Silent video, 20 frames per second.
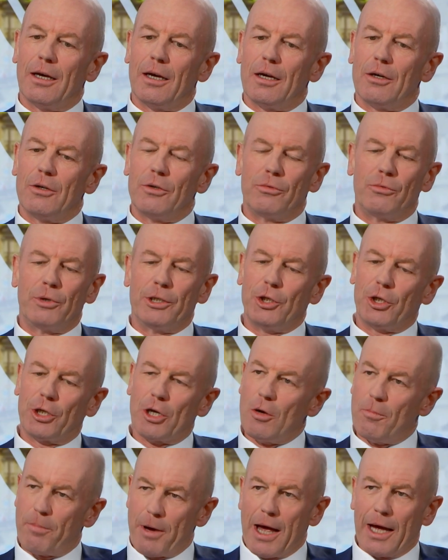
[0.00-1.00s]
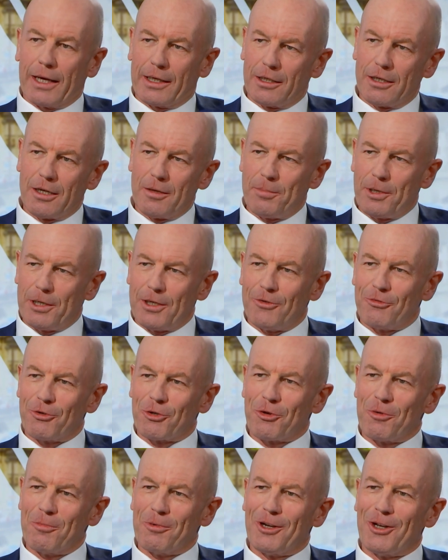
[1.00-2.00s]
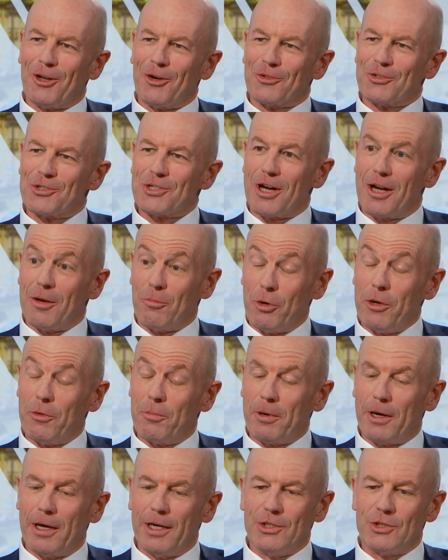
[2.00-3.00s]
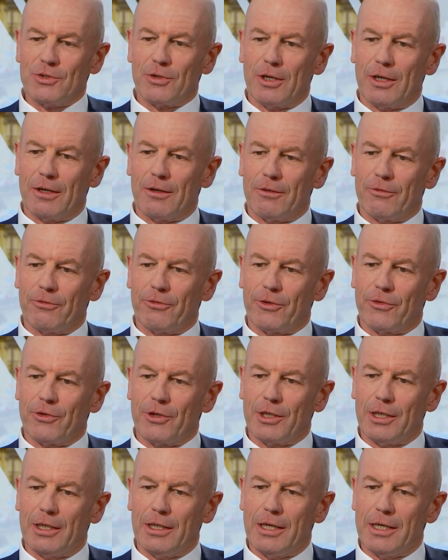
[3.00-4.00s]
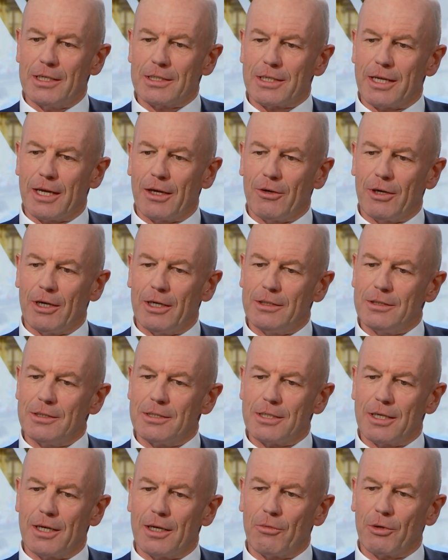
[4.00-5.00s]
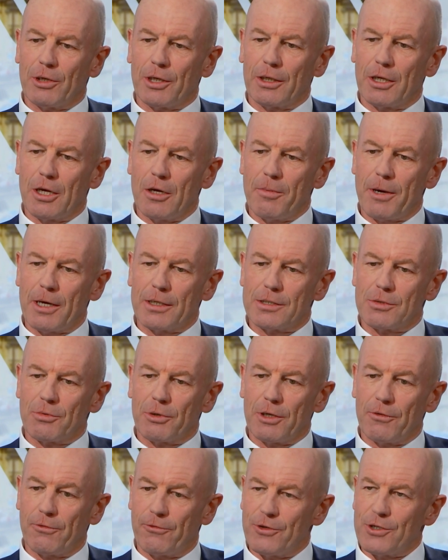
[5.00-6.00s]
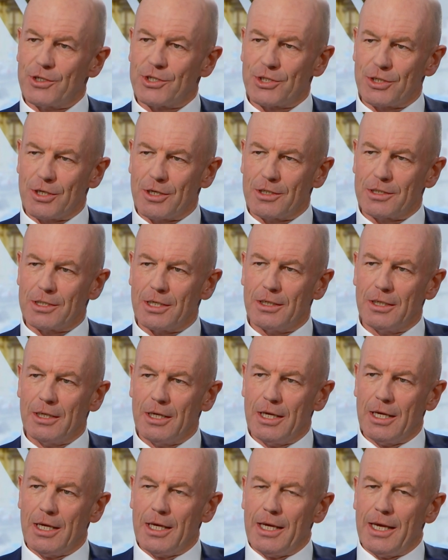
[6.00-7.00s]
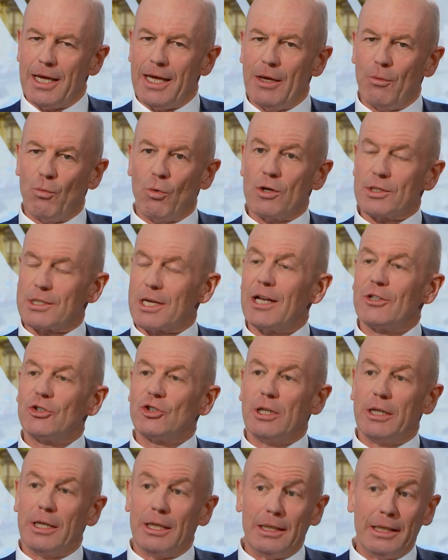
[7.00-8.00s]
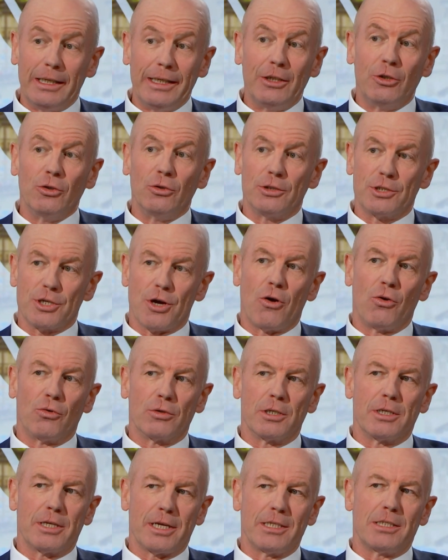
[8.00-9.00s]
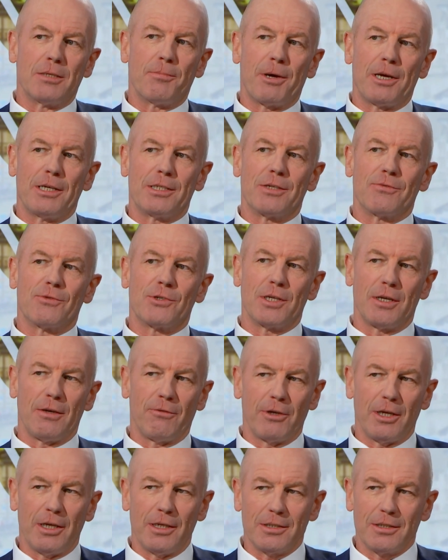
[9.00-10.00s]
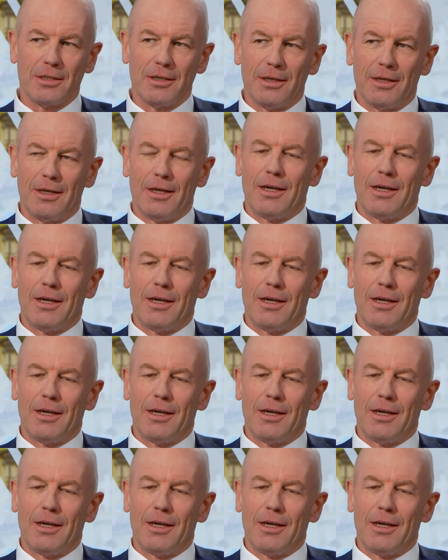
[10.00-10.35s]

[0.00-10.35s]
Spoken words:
Oh, when you go back, and I've been in recruitment a long time with Page for 30 years now, and when I go back to when I first started, it was actually illegal to hold a database of CVs.